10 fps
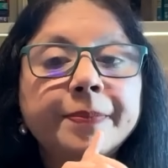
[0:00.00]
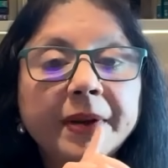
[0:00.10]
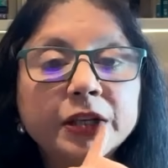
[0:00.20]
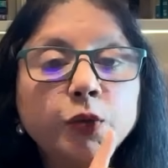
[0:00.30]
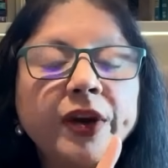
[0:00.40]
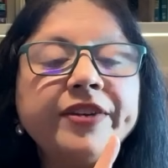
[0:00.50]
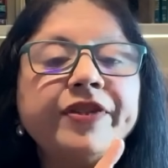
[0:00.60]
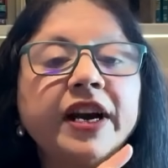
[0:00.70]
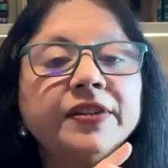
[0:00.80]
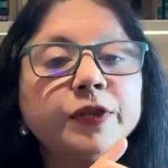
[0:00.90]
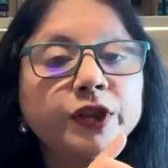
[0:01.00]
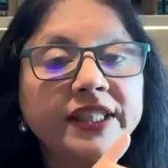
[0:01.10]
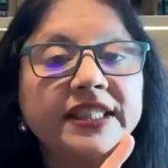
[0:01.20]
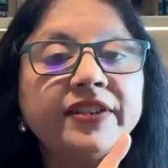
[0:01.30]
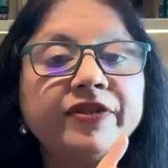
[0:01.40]
by 25 to
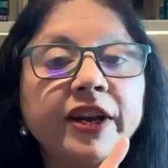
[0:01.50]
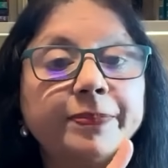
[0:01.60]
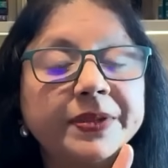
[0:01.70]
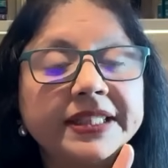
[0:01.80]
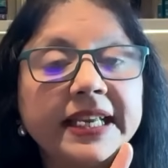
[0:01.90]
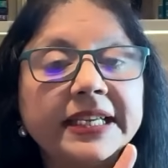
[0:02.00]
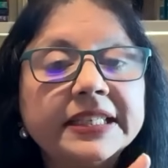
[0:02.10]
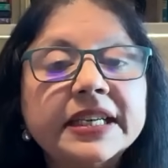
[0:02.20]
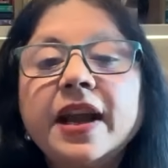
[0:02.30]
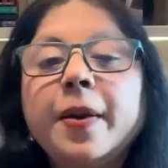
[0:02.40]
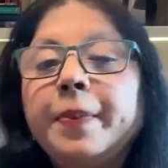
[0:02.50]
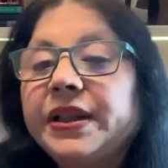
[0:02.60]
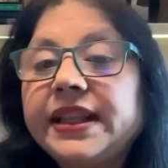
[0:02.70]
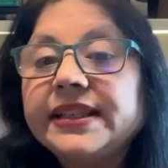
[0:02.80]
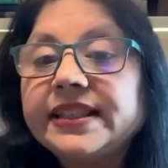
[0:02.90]
65%,
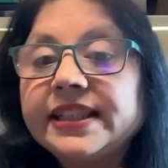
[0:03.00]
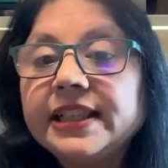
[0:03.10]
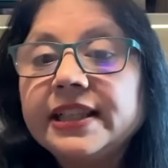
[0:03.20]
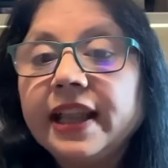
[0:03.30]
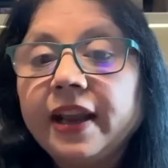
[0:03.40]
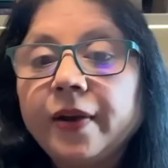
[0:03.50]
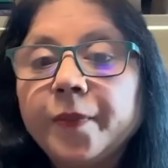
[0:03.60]
but they're still there.